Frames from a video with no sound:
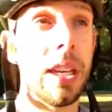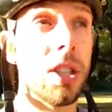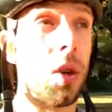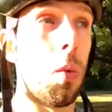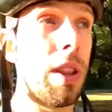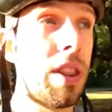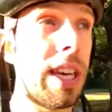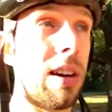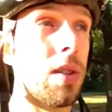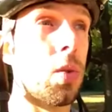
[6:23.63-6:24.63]
So one
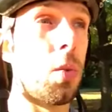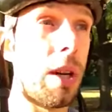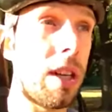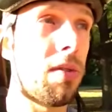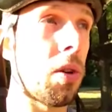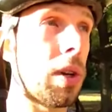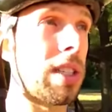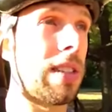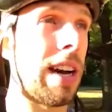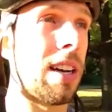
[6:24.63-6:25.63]
thing I was really
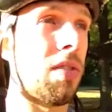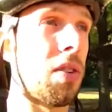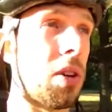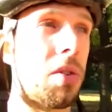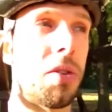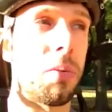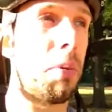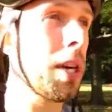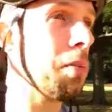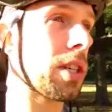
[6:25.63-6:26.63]
focused on for
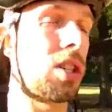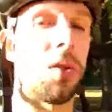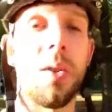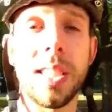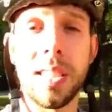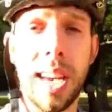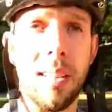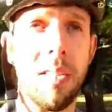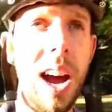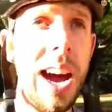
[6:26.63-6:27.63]
pretty much the rest of
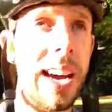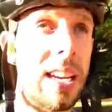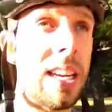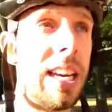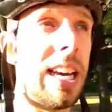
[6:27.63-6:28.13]
that ride